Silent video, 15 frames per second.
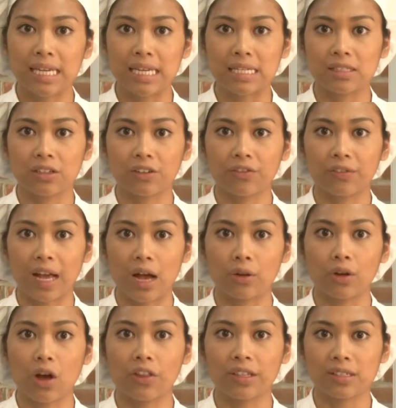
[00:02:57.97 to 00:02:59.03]
keys are
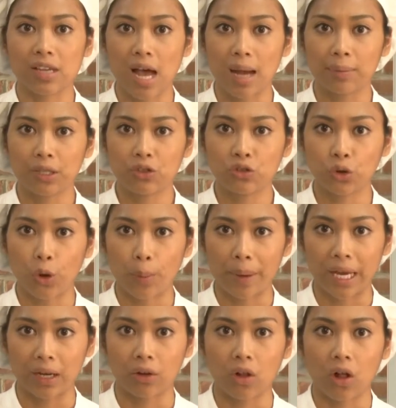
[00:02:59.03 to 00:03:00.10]
found on the top control
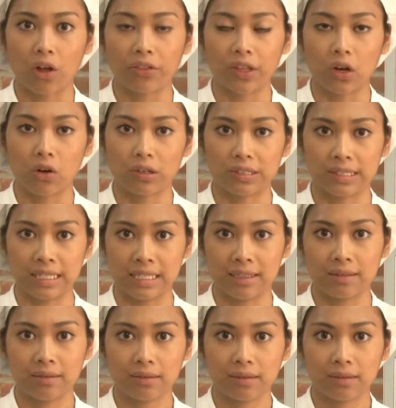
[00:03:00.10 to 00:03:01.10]
panel on the RC.